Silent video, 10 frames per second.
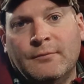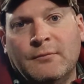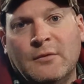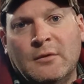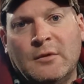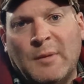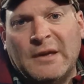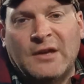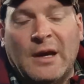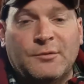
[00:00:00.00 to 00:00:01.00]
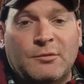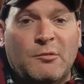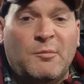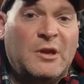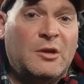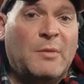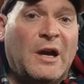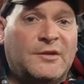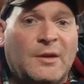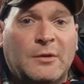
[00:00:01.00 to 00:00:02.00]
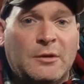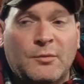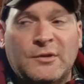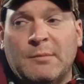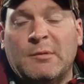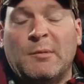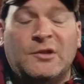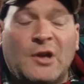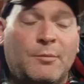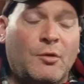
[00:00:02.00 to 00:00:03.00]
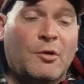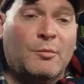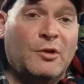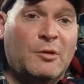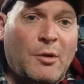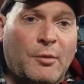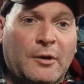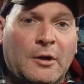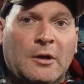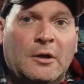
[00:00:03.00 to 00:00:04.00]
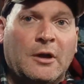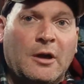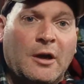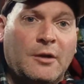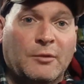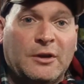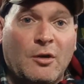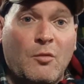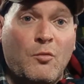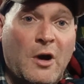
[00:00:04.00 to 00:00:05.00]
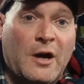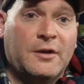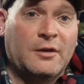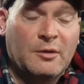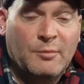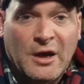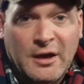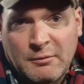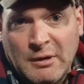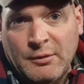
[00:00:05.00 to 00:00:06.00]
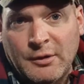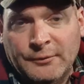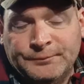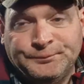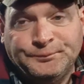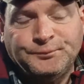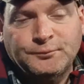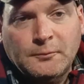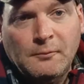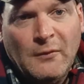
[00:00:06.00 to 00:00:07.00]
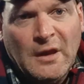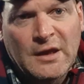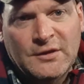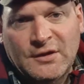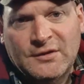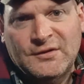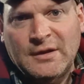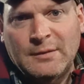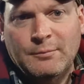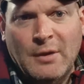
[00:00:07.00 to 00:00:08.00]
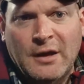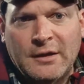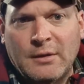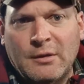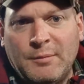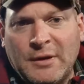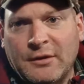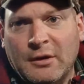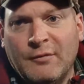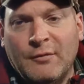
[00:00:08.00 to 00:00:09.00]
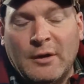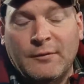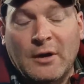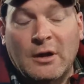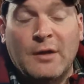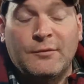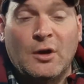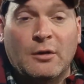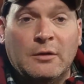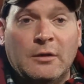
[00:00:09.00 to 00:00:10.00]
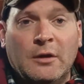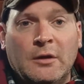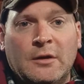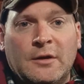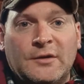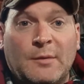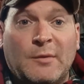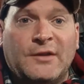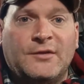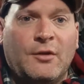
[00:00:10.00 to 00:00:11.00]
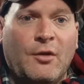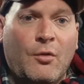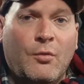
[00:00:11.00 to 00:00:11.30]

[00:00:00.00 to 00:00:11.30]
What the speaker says: the best option would be to buy something nosed up to my shop door and pull a motor. You really don't want another body around here. As you can see, by down to the pit there, I've got a lot of junk. Some has to go.